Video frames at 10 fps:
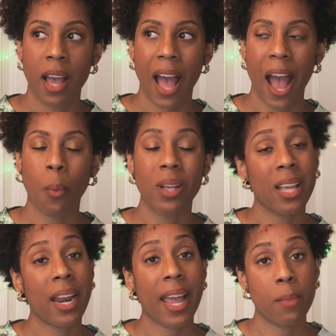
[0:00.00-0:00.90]
I was
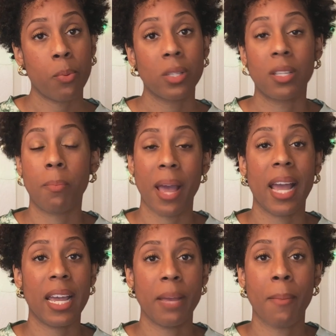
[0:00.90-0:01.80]
not able to
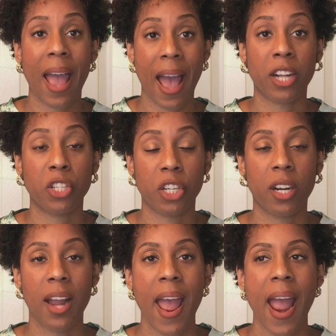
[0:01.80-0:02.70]
pay my
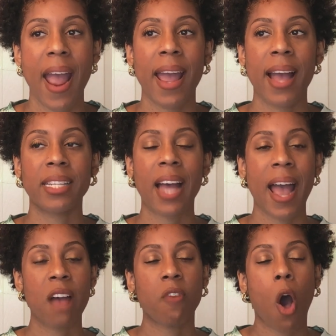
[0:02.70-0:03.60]
actor. And I
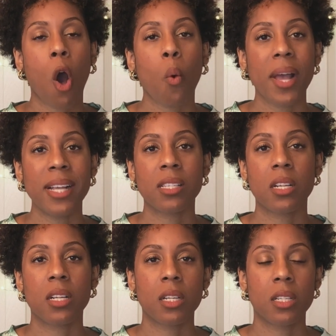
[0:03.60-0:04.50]
have always
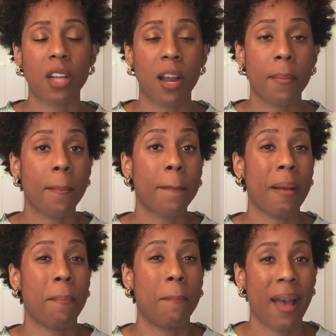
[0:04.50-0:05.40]
done
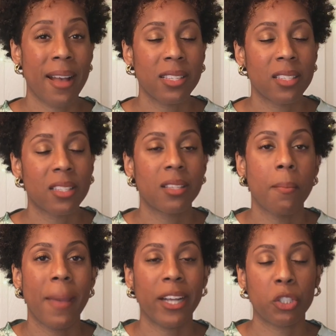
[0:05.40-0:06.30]
my best to
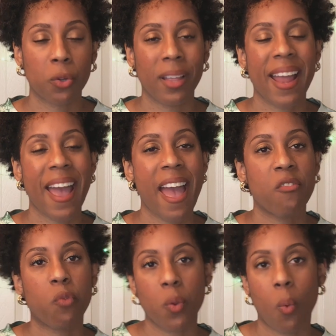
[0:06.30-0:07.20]
make sure that
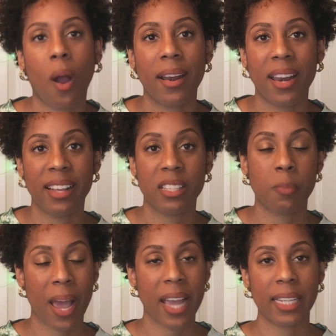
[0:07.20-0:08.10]
everyone is
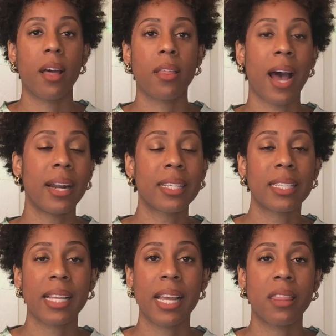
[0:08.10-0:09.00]
paid.
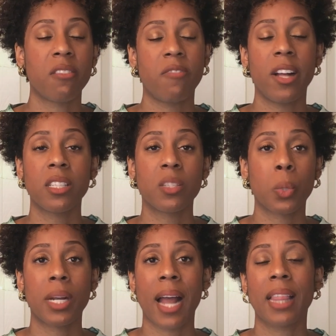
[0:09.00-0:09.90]
Honestly, the funds
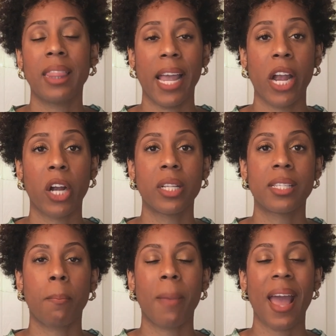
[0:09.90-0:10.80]
were not there
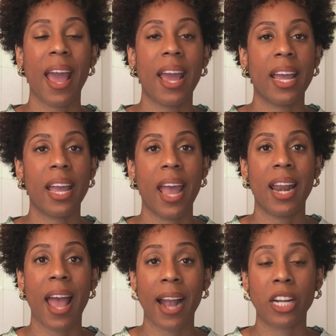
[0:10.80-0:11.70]
to pay an
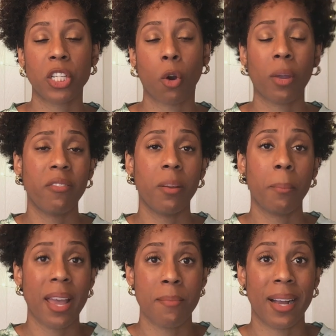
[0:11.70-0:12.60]
actor or even
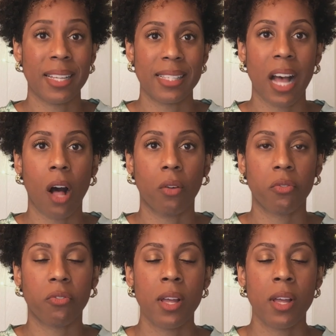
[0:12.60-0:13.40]
pay myself.